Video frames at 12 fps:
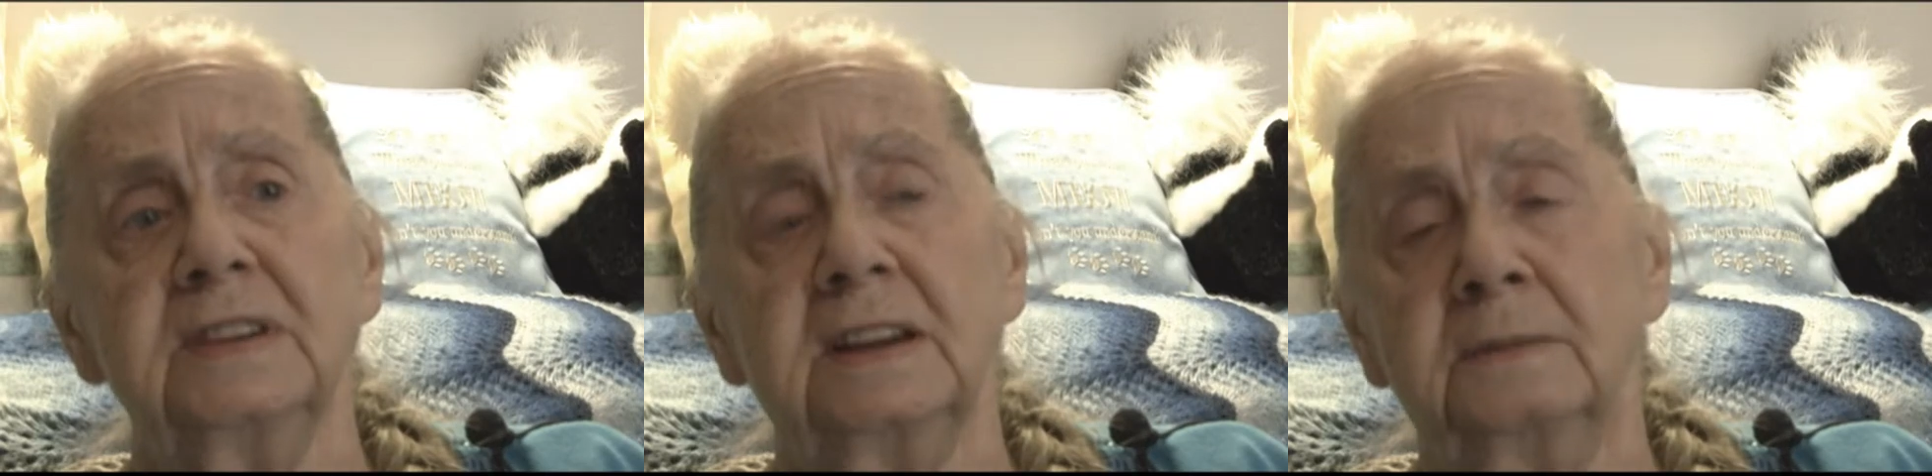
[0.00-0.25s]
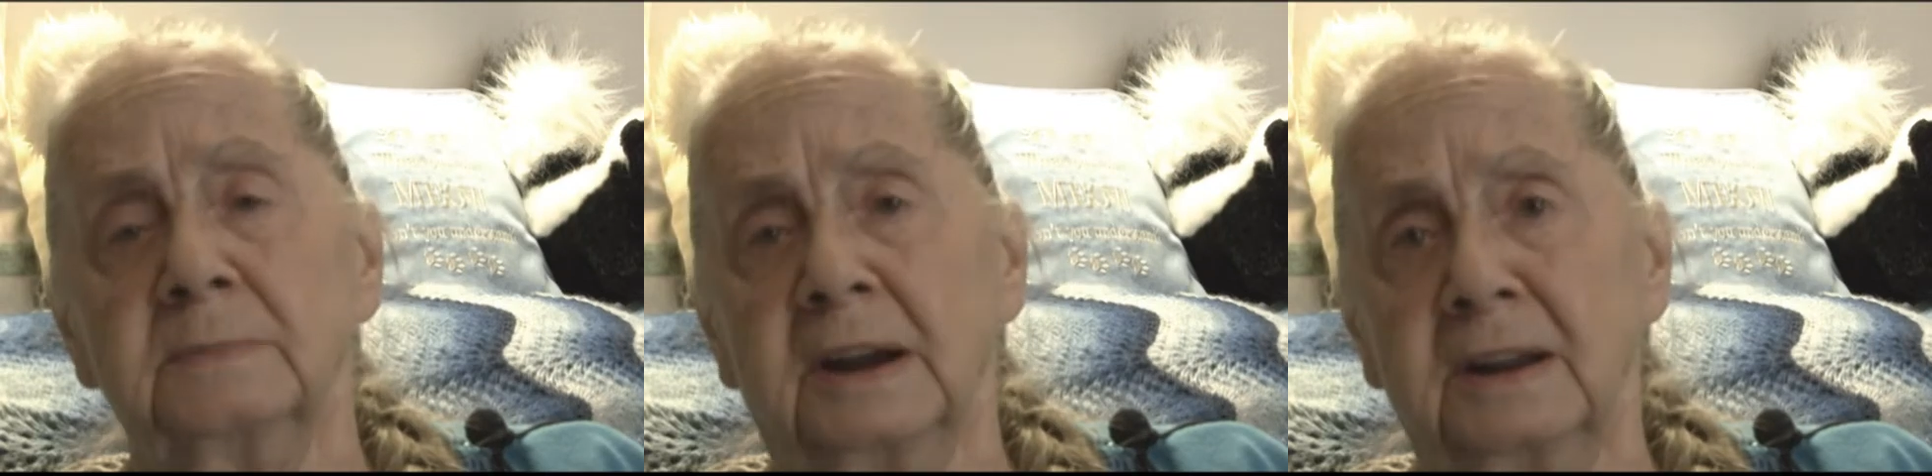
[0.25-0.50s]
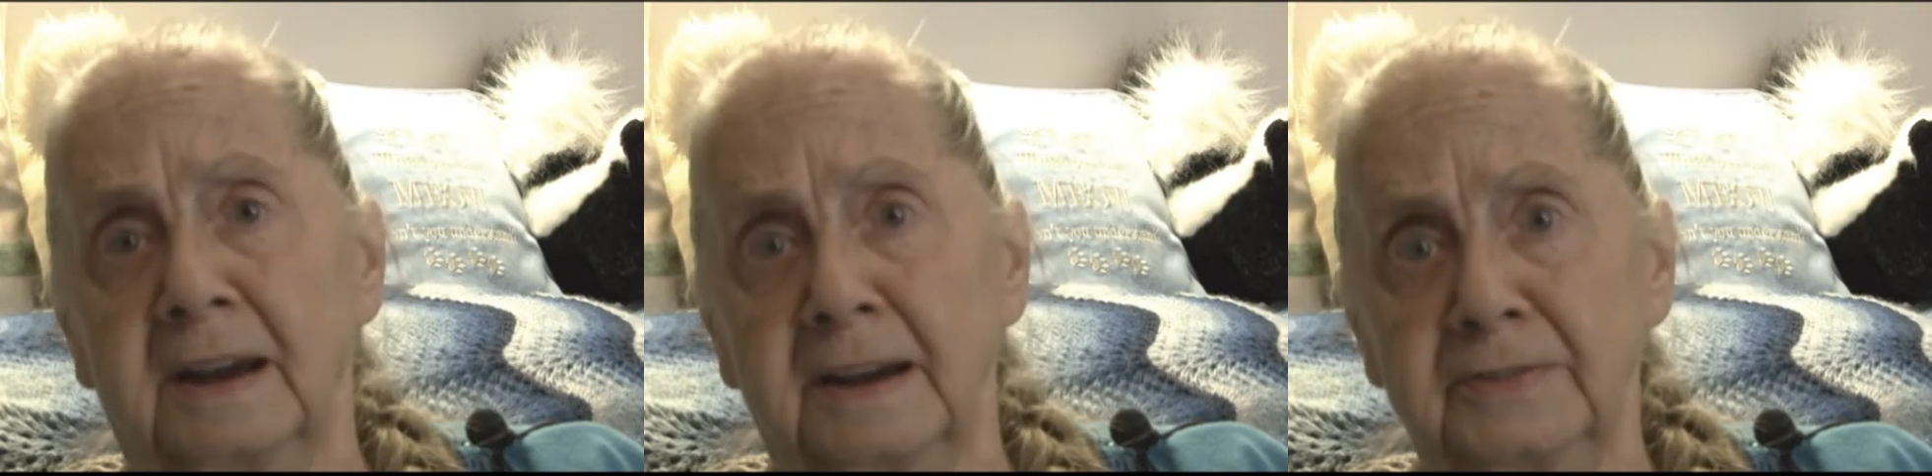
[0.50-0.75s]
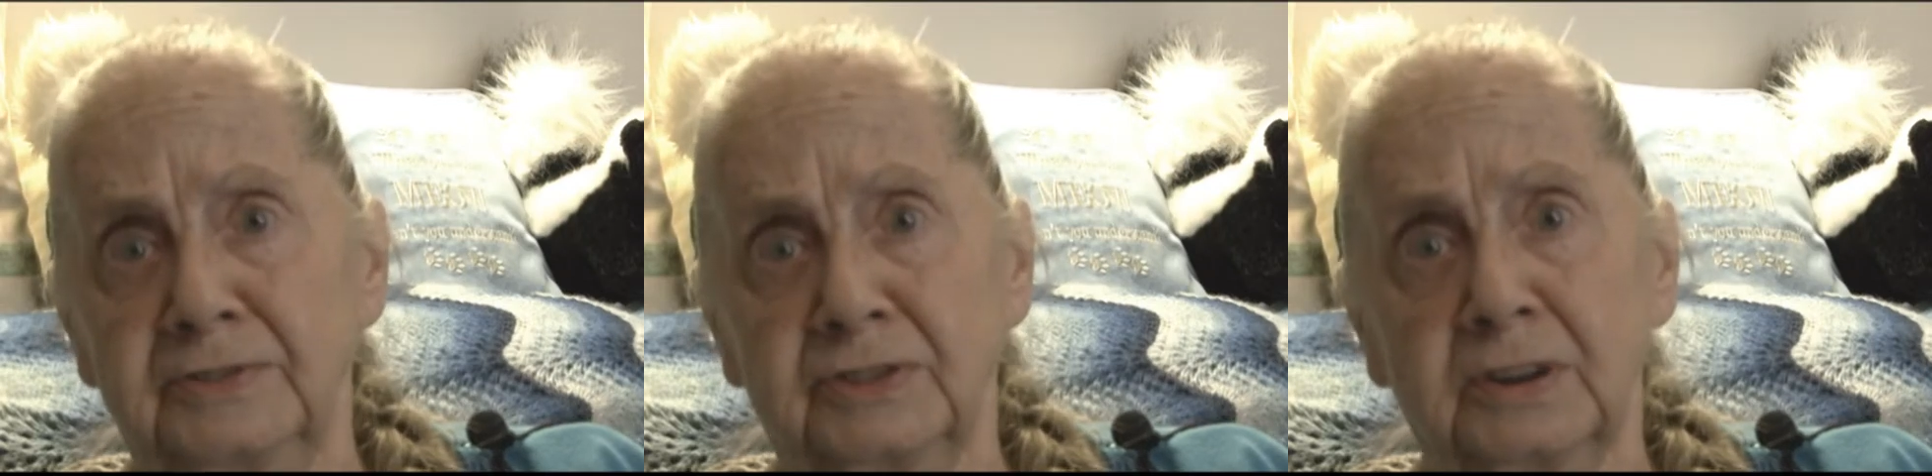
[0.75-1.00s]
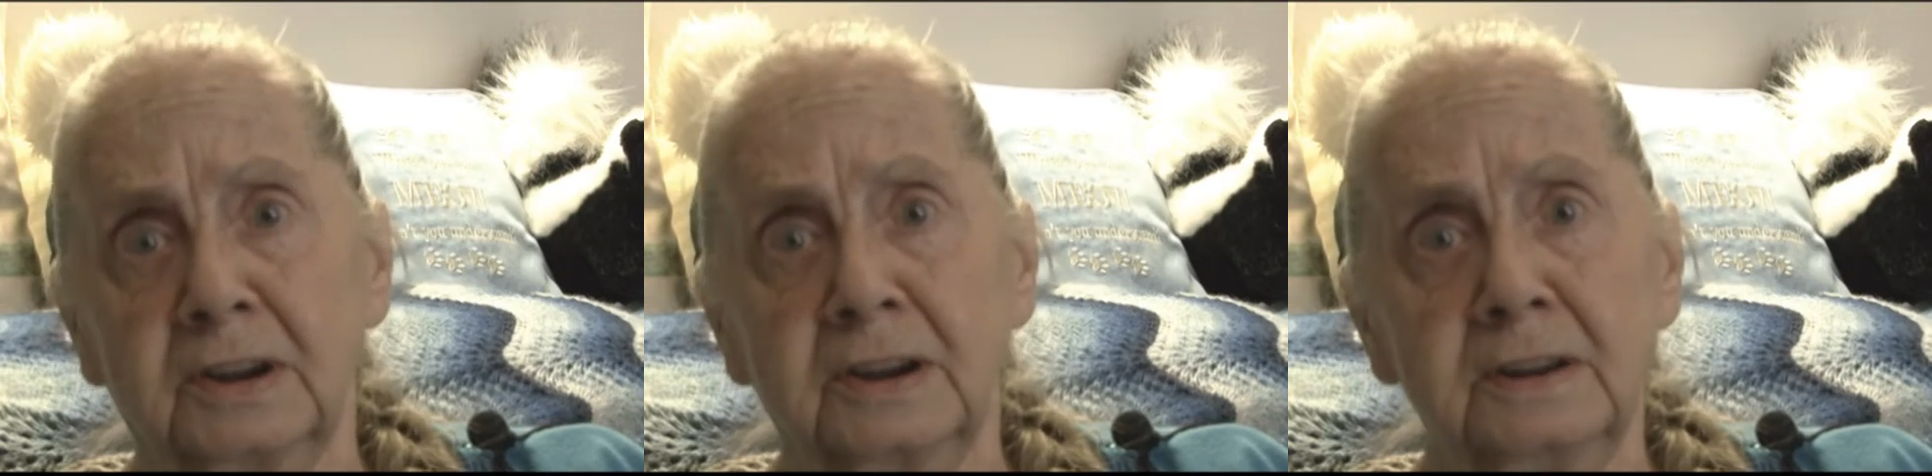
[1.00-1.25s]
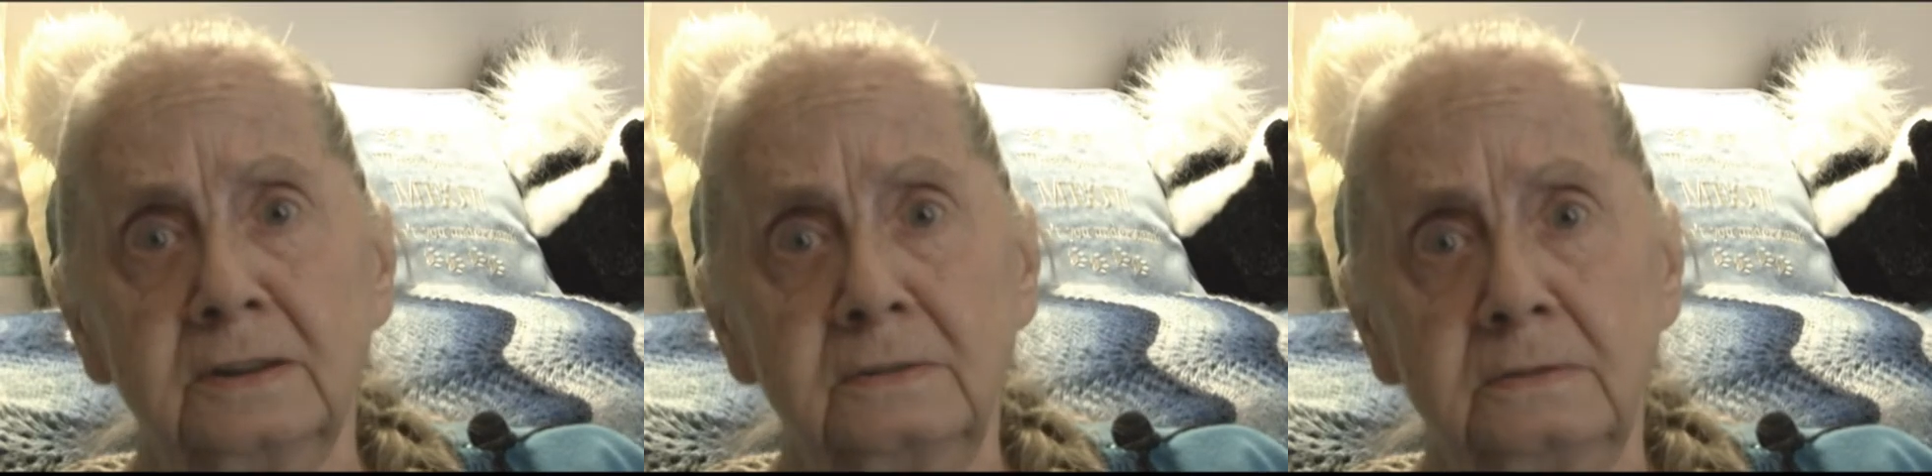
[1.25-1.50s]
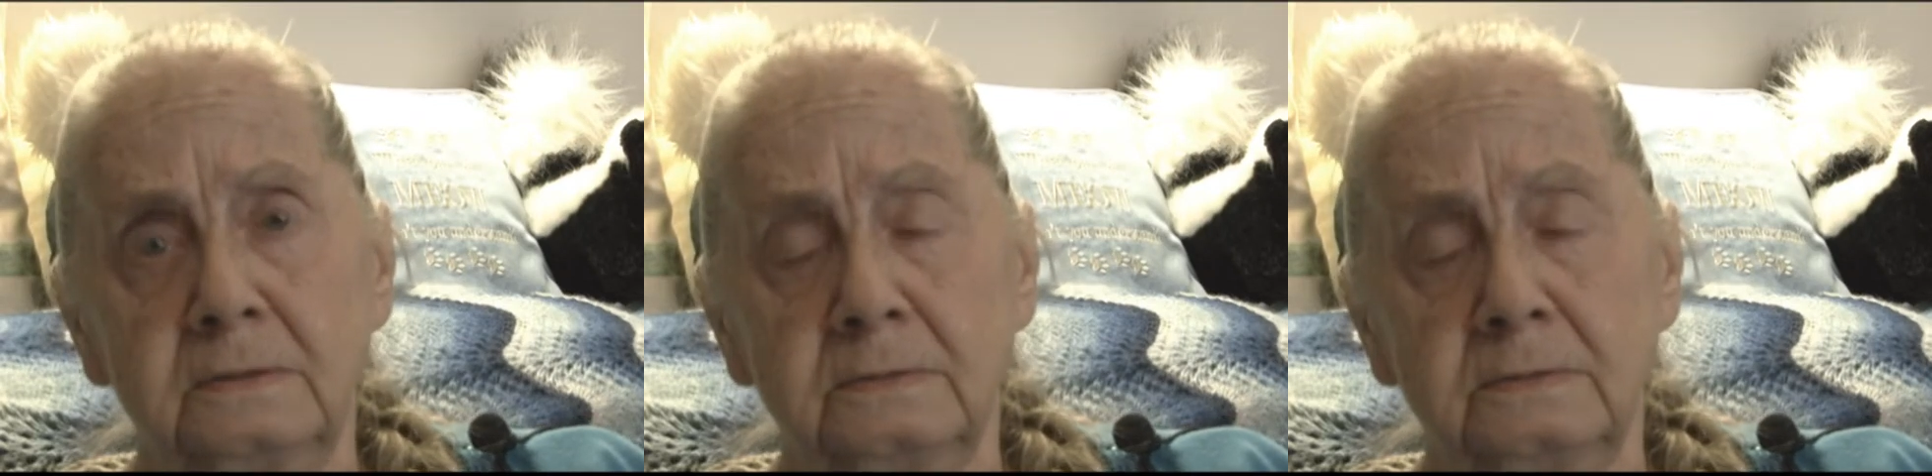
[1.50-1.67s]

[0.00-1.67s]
in my lifestyle